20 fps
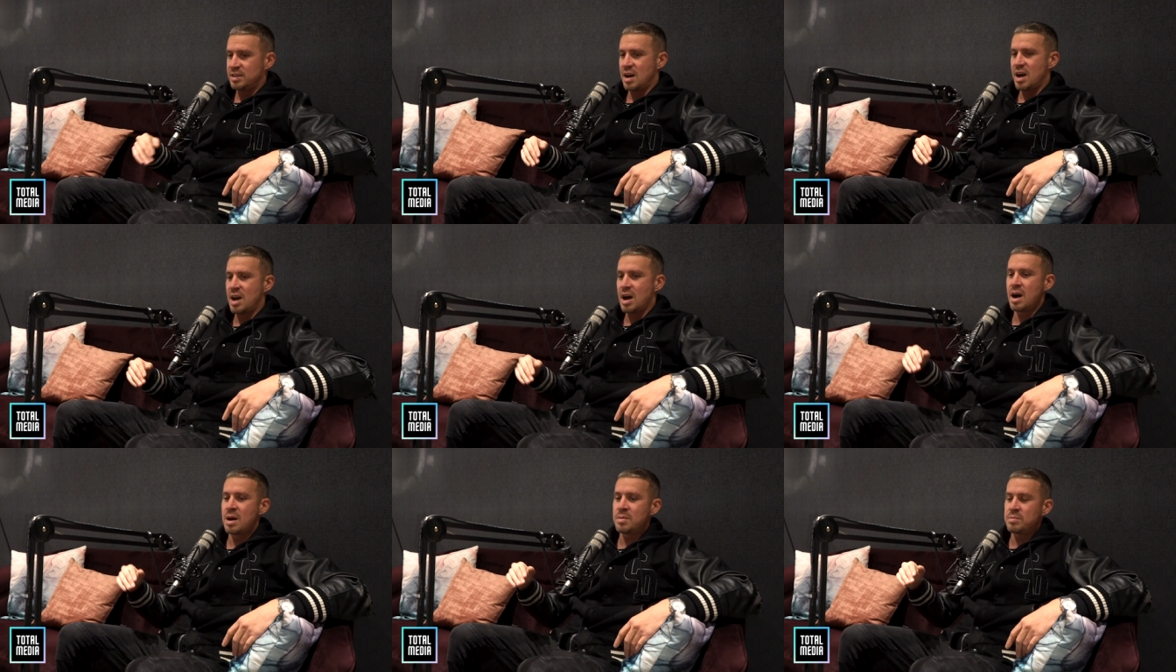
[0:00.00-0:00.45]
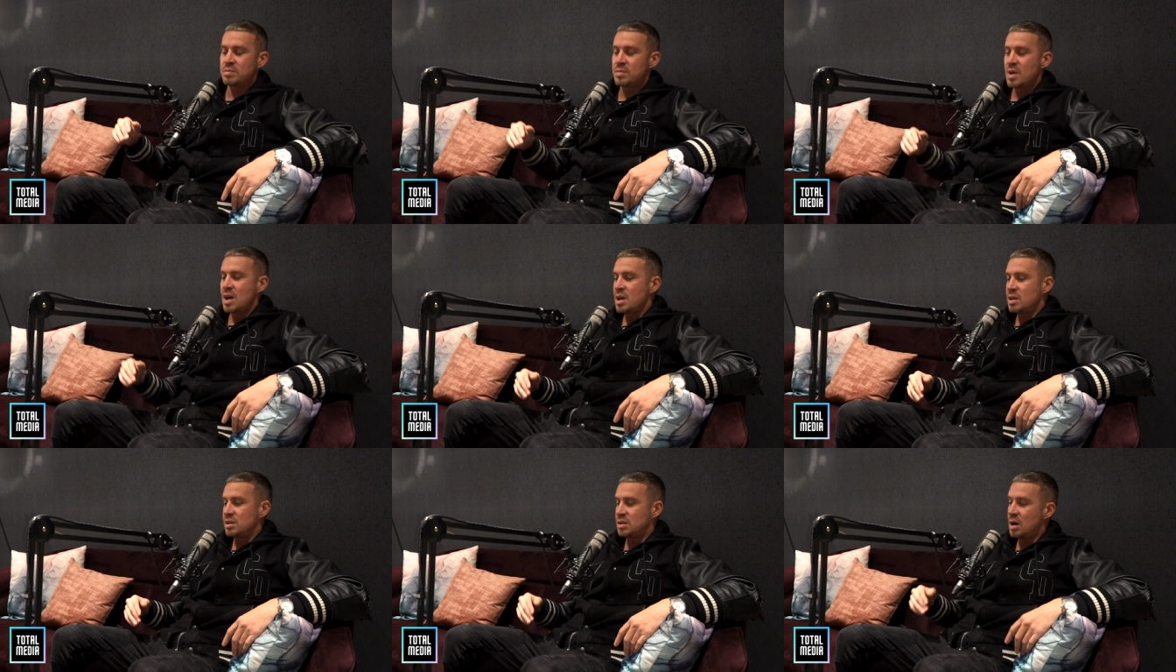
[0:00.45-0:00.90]
Like I'm,
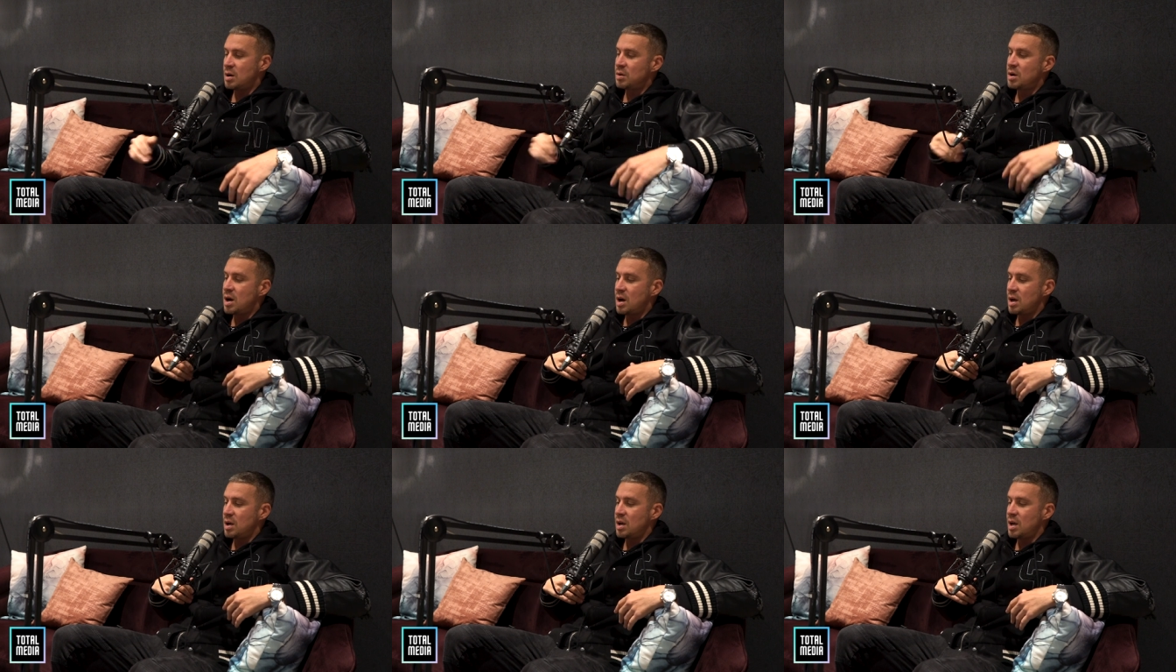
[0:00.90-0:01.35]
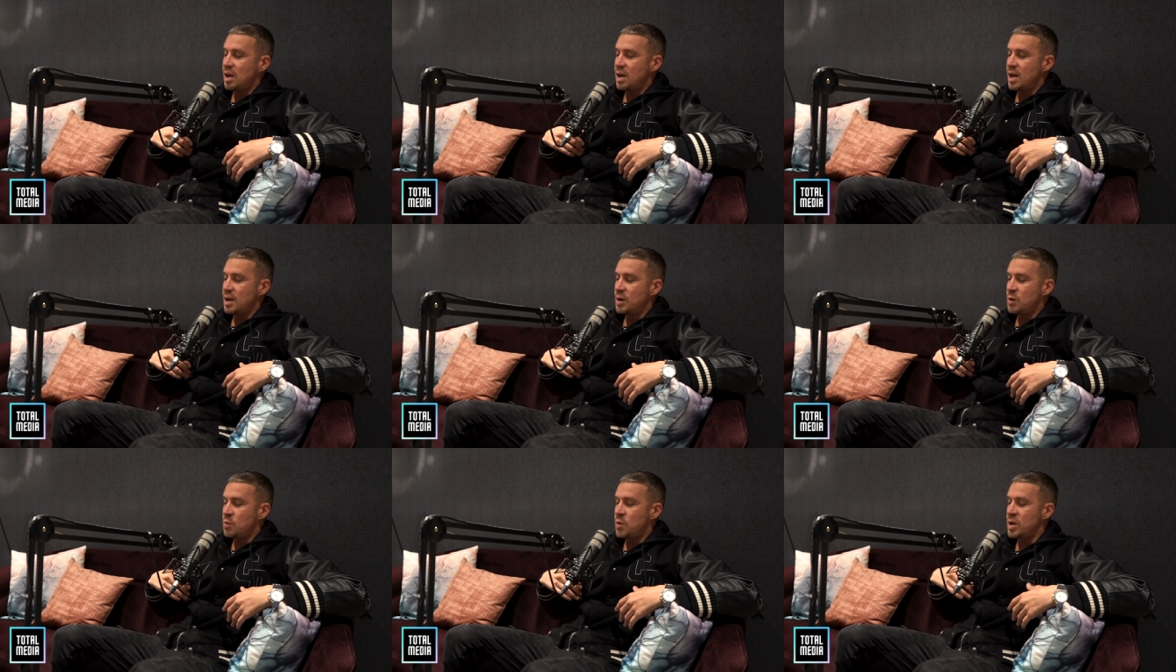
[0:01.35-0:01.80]
so
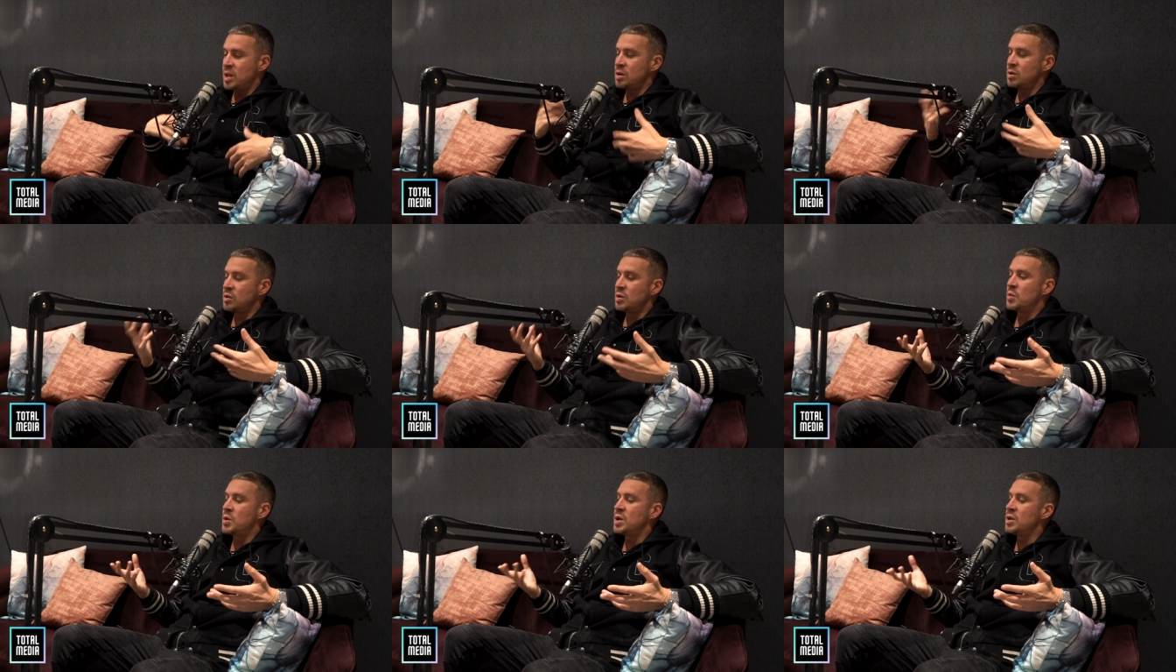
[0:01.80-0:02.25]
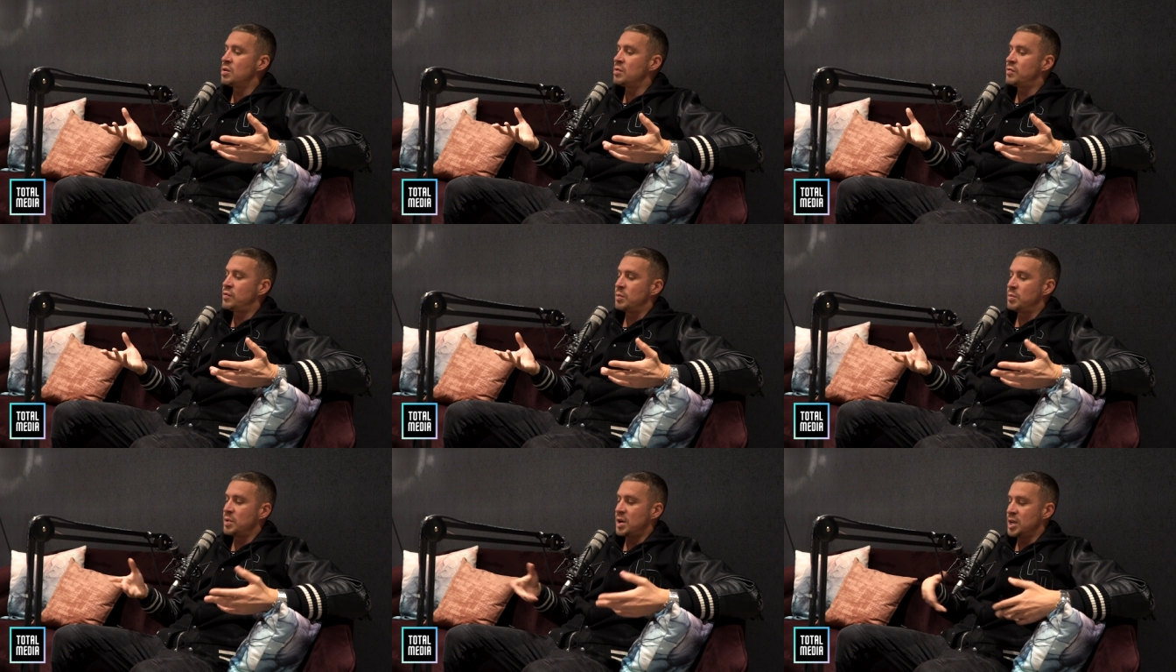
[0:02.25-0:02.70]
when you, when you're a
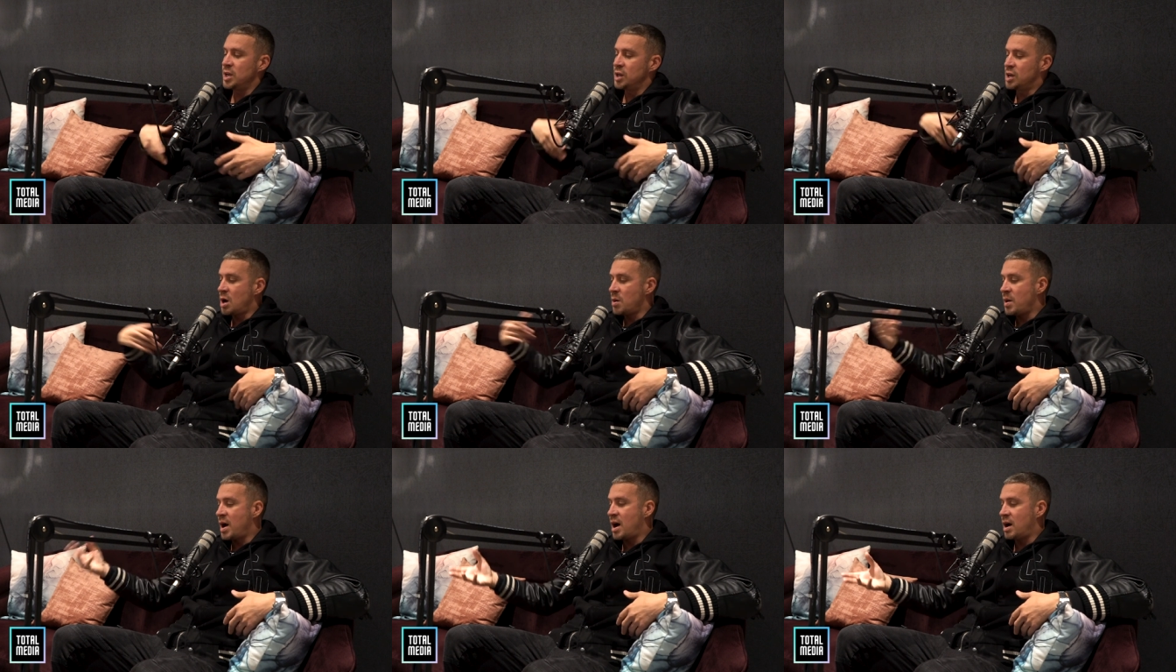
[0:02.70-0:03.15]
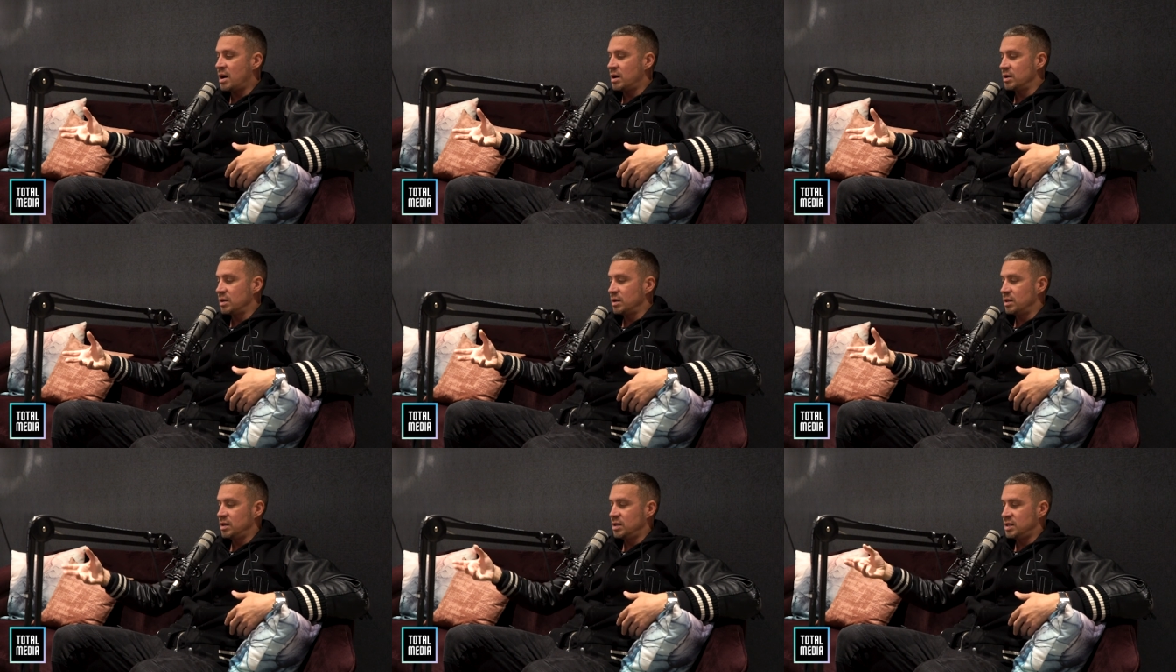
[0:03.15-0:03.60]
footballer, you go out,
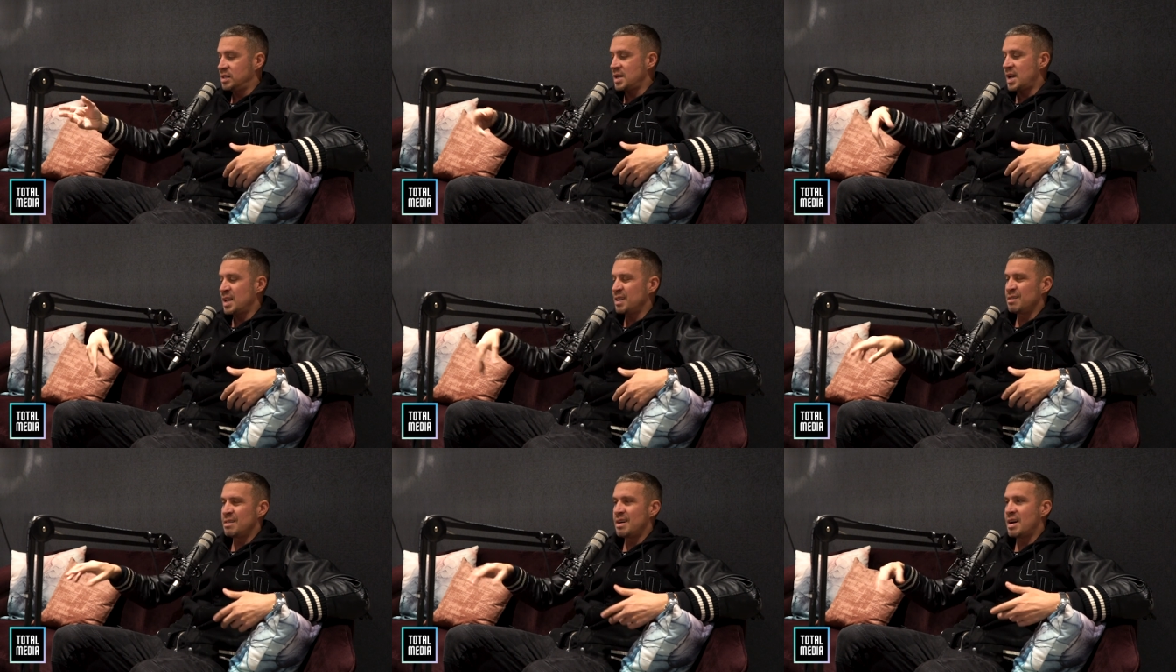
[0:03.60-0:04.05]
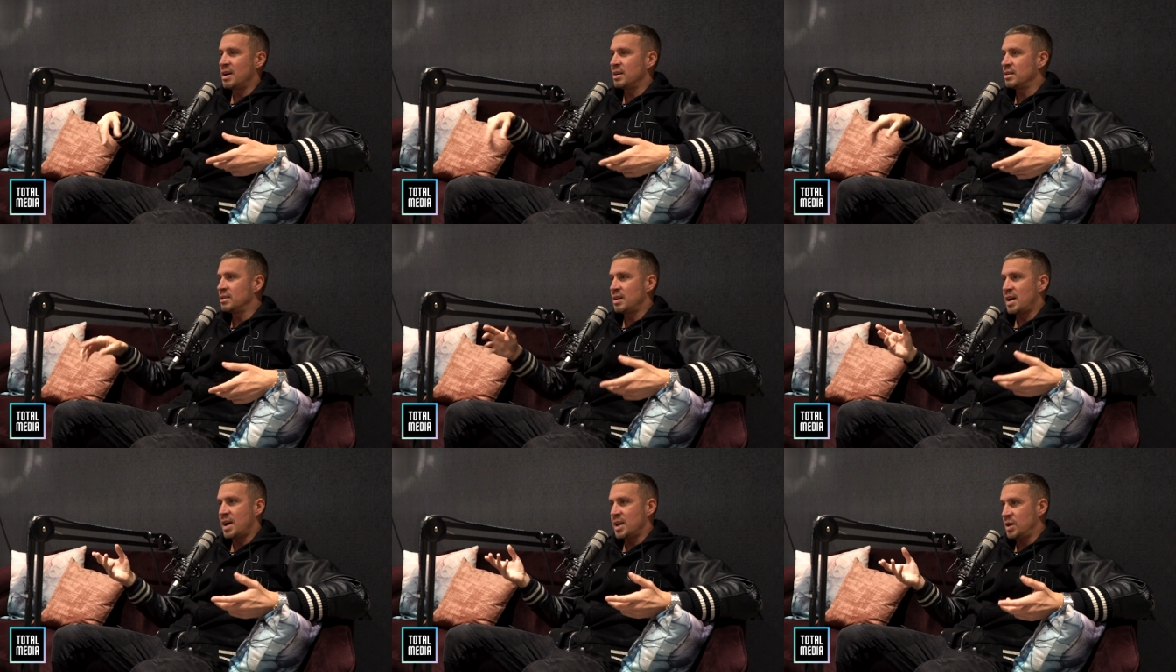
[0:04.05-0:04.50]
you stand
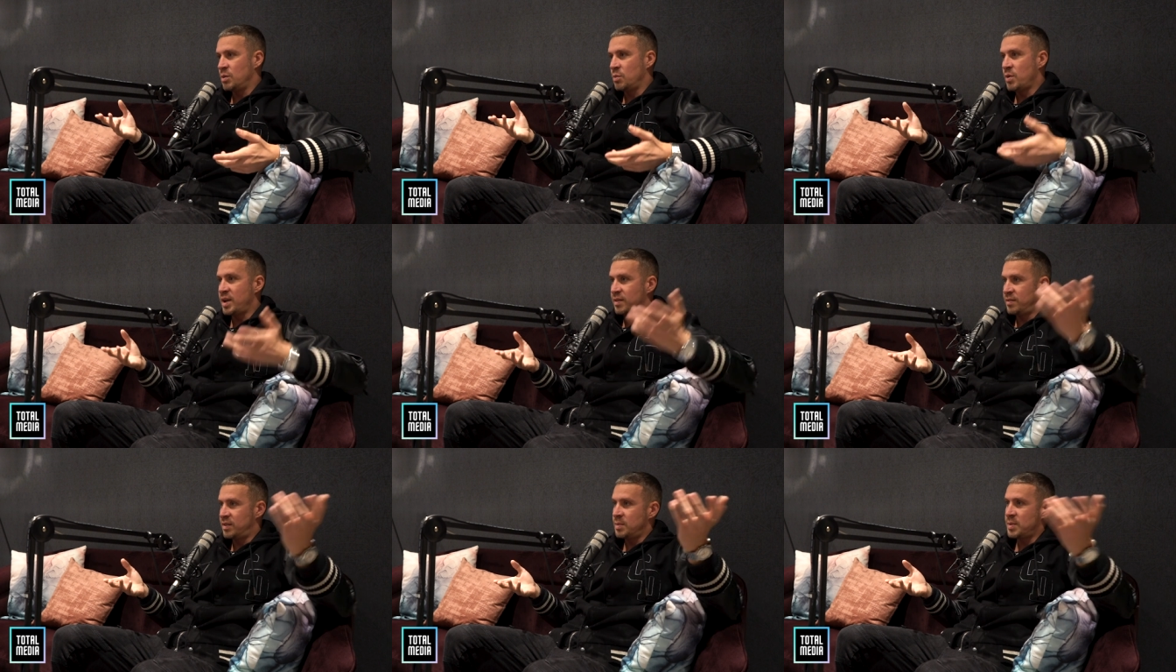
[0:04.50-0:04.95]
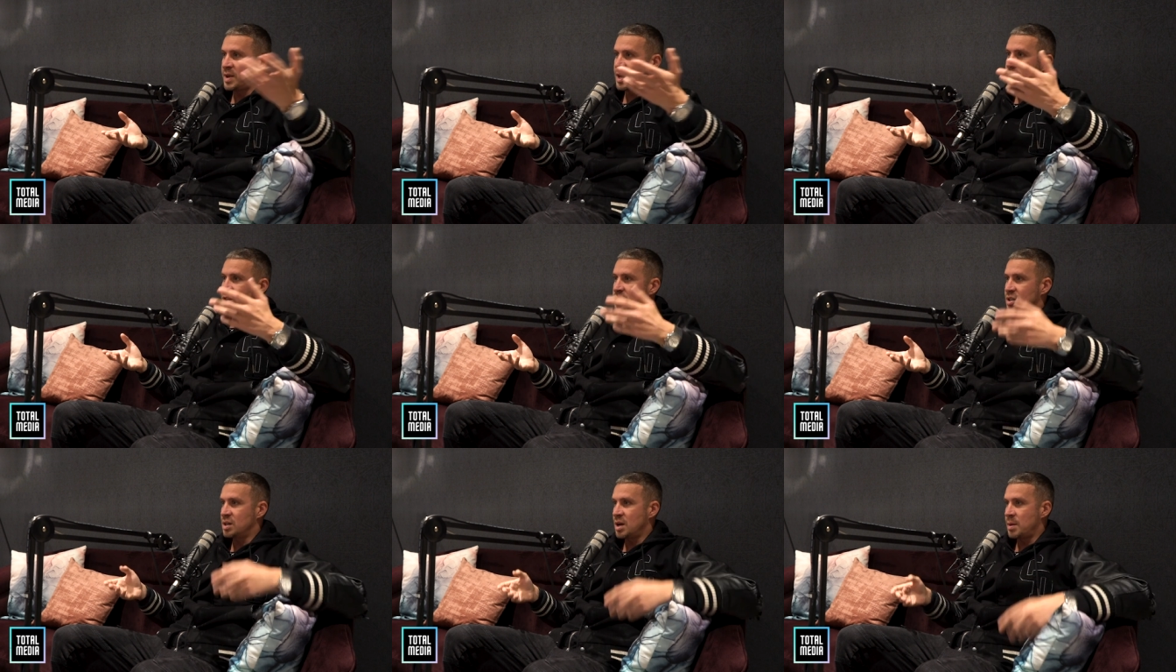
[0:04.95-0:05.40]
around, like you wait for the
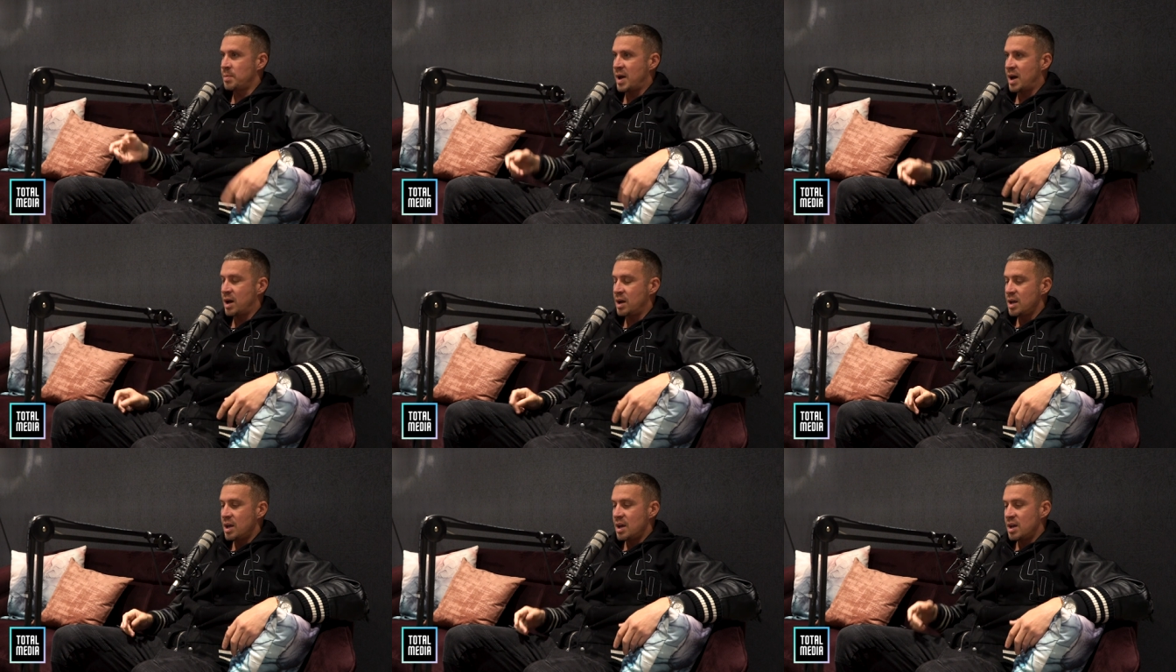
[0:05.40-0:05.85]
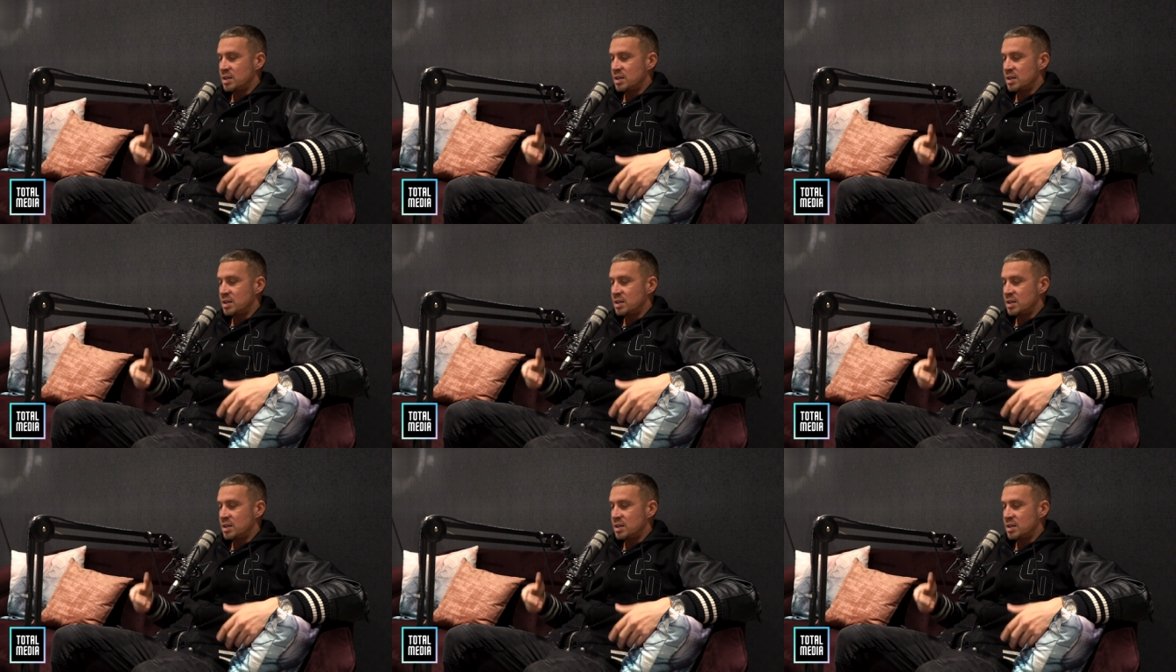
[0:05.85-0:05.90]
manager to come out.